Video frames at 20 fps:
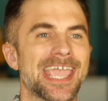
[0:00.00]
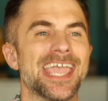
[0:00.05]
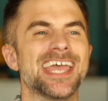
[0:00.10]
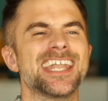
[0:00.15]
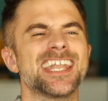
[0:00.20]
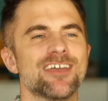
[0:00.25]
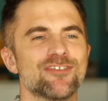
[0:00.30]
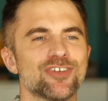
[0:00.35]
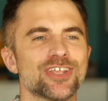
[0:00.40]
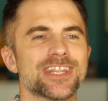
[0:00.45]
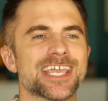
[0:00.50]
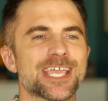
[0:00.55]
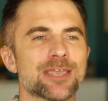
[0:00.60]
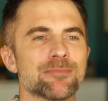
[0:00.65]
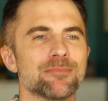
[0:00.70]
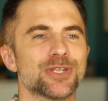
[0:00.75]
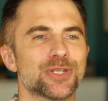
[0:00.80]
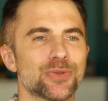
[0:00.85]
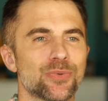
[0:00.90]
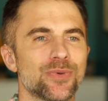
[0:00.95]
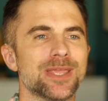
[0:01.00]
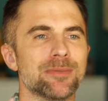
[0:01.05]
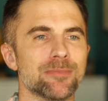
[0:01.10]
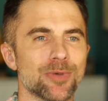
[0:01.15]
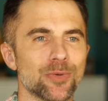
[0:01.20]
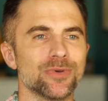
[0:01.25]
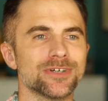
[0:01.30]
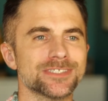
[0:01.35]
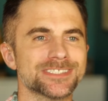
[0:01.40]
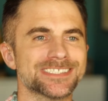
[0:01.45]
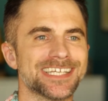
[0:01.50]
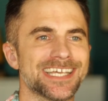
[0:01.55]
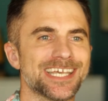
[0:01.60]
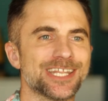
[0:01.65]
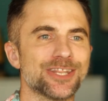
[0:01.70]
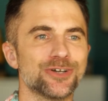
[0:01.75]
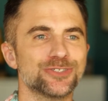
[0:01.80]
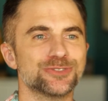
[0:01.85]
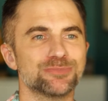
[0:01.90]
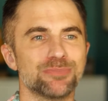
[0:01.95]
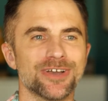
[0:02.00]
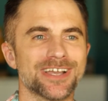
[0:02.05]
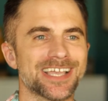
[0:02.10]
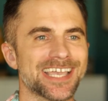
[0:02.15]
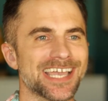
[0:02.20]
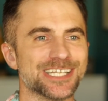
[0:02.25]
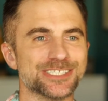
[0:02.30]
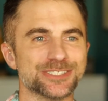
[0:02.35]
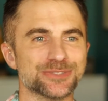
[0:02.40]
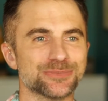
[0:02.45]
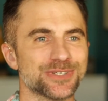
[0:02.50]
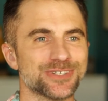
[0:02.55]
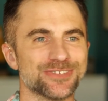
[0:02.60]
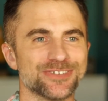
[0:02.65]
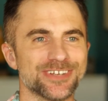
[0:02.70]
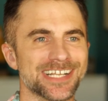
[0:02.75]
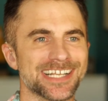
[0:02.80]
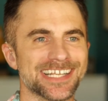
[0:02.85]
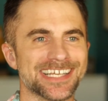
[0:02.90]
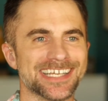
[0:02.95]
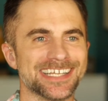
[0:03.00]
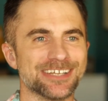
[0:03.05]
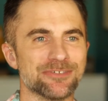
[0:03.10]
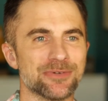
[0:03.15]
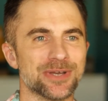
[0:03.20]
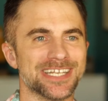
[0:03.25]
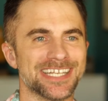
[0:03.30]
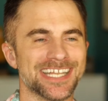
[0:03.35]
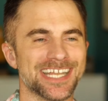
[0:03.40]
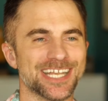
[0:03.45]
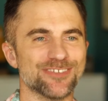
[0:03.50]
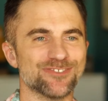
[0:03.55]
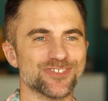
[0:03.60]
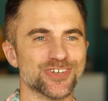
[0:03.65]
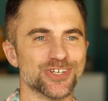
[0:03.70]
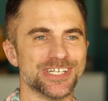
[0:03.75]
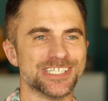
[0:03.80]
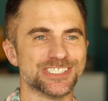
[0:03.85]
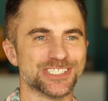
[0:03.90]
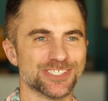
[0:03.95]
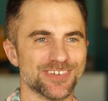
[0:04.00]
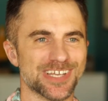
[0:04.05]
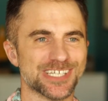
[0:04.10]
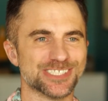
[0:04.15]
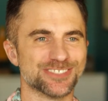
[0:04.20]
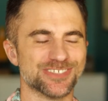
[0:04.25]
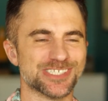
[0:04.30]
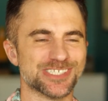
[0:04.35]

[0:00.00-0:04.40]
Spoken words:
And everything in between, but we'll say those bookends were really what did it for each of us